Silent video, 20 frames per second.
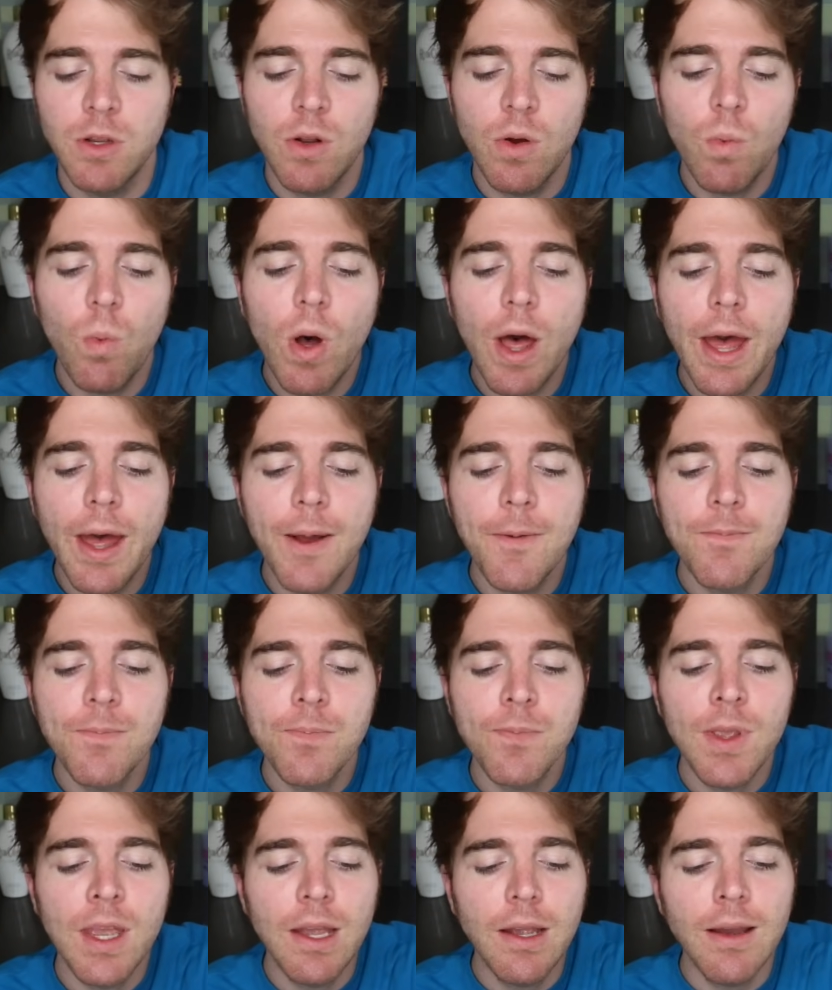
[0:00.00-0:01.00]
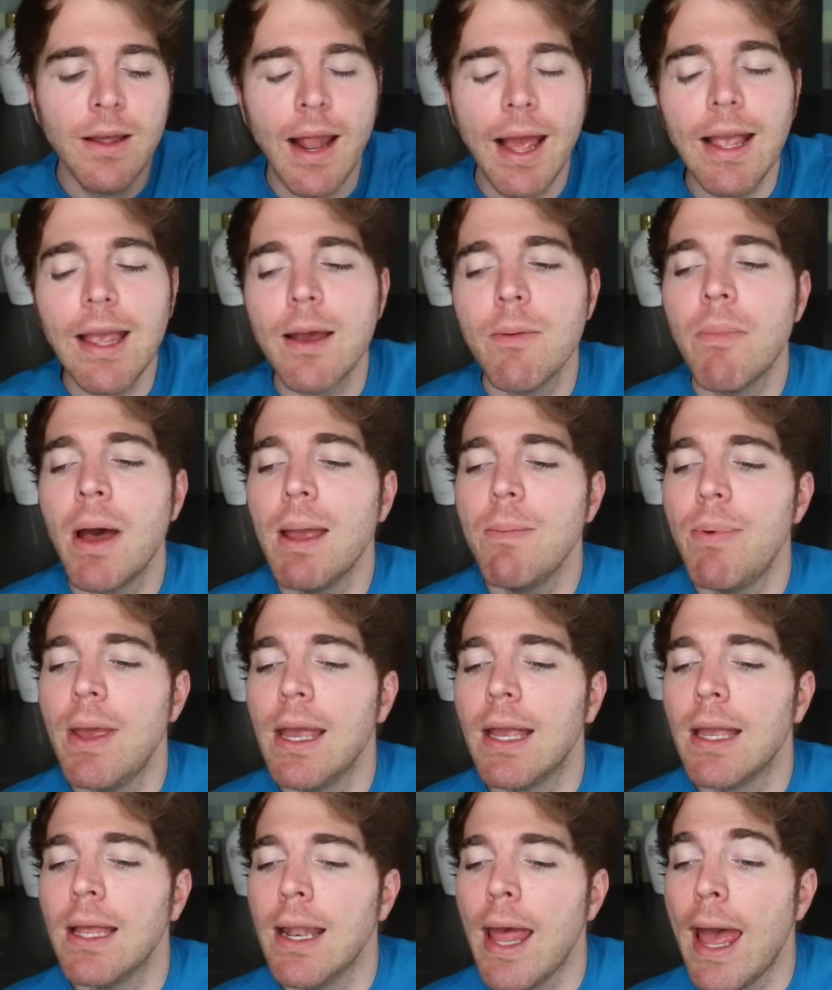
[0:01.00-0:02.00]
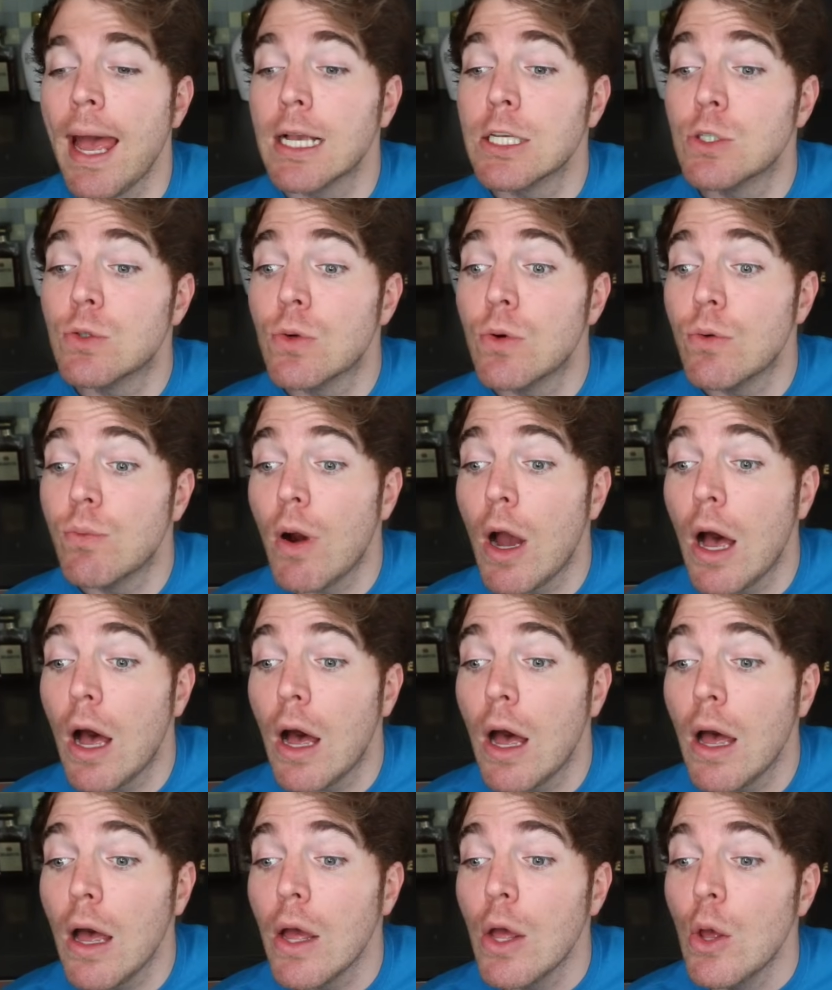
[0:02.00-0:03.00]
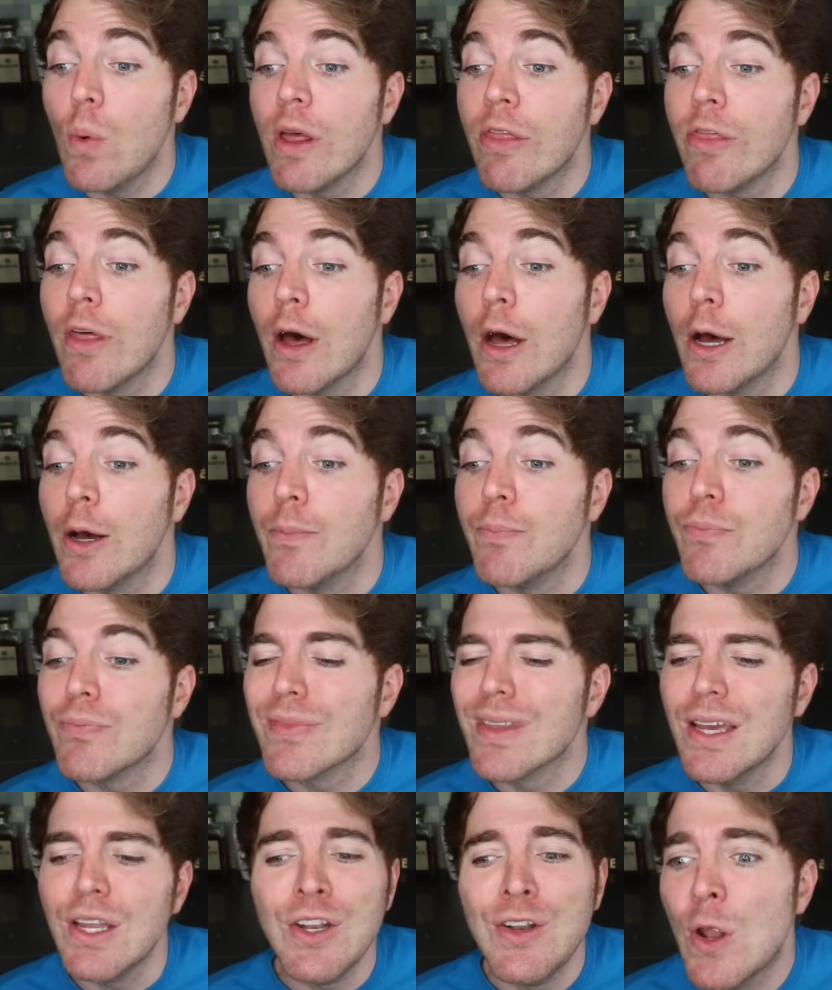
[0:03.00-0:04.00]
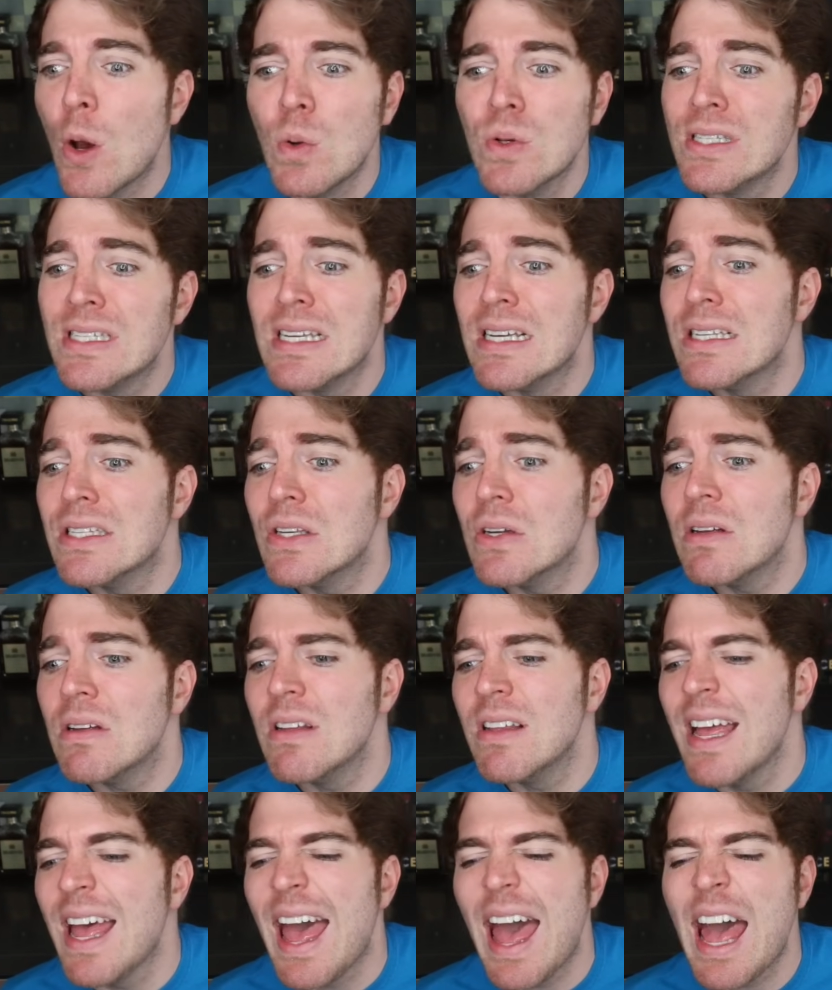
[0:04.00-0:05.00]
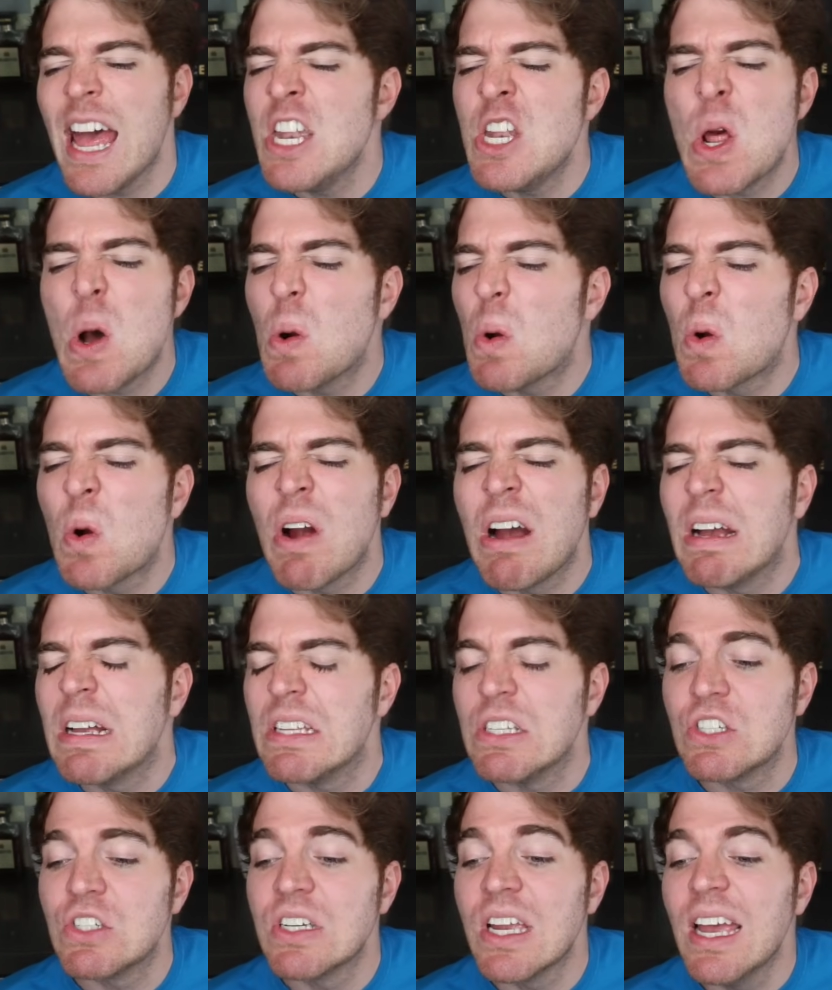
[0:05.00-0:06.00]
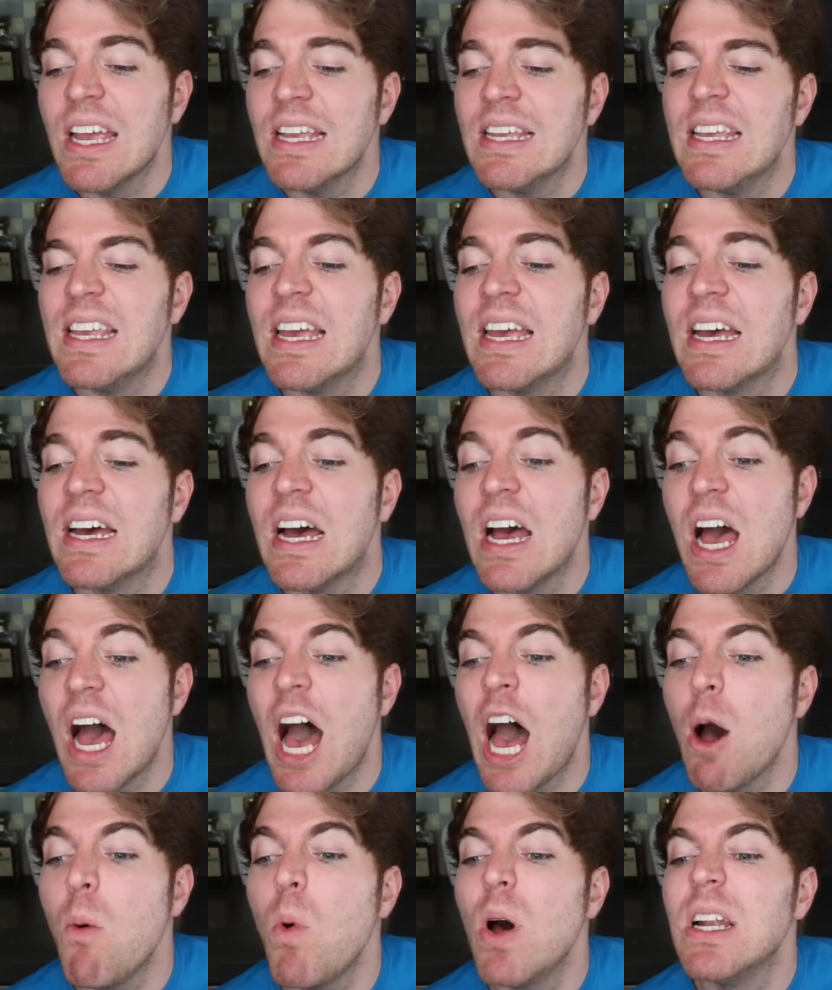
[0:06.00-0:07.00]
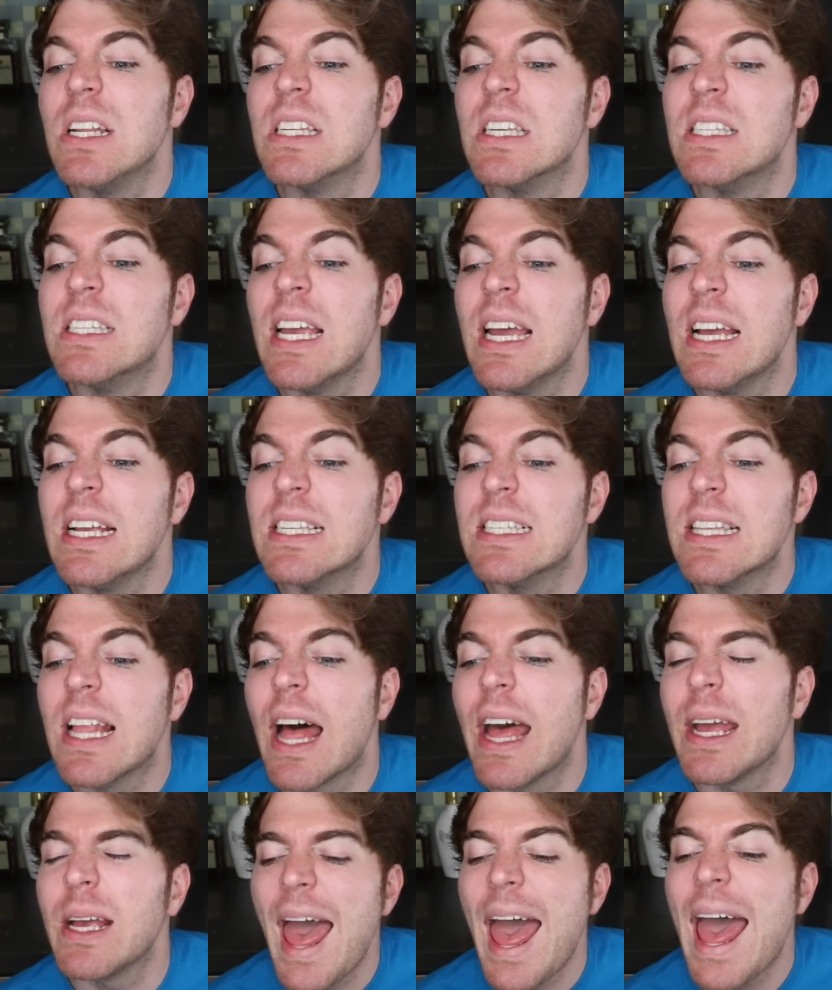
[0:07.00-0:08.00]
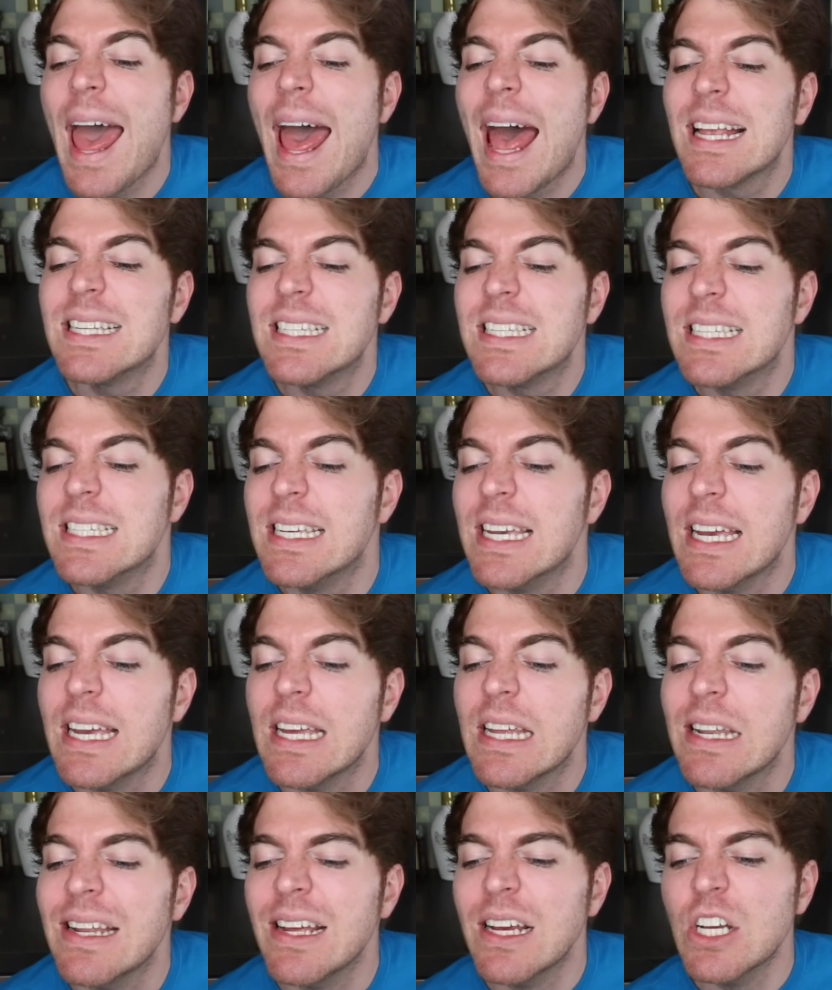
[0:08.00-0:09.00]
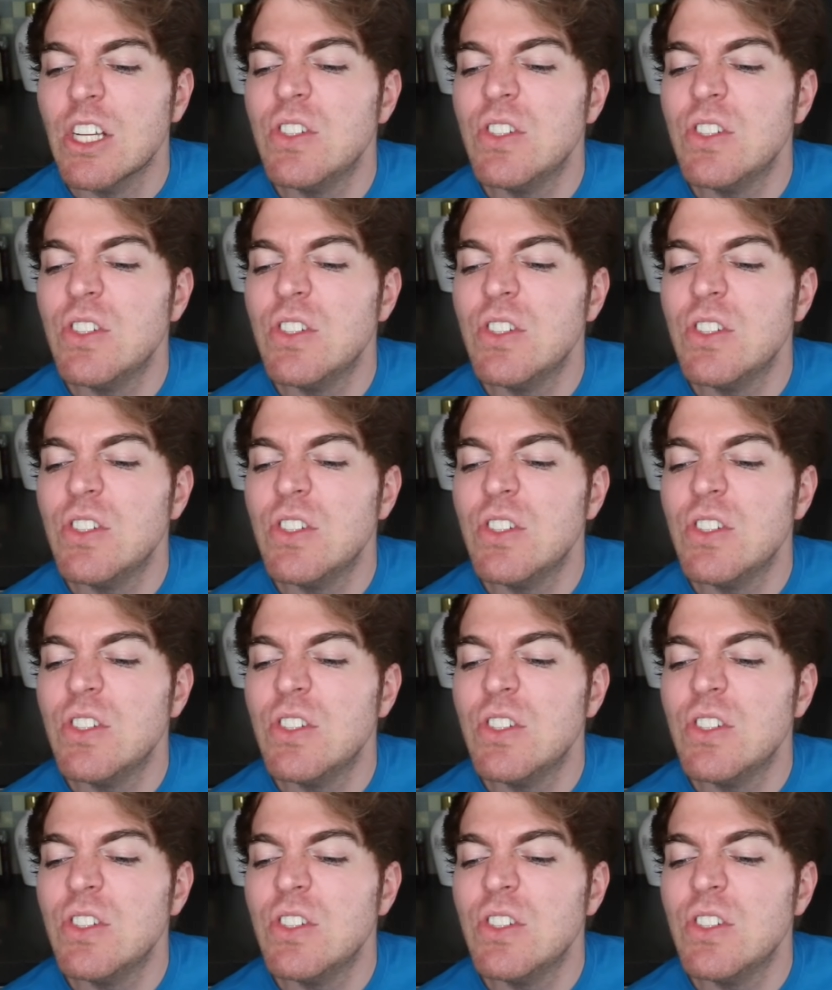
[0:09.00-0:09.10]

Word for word: you know what? Can I get my bacon extra raw with um, no sizzle and no crunch? Yeah, I want it to taste like ass skin.